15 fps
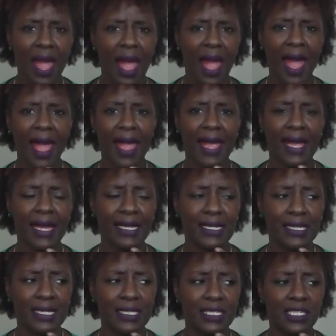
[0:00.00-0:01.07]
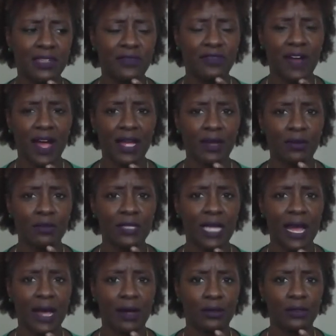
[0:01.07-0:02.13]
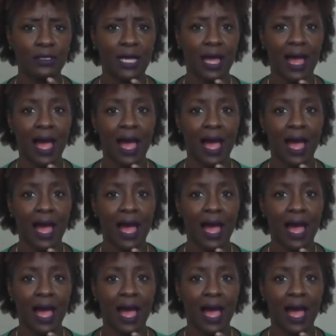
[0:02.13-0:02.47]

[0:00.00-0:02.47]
And she found out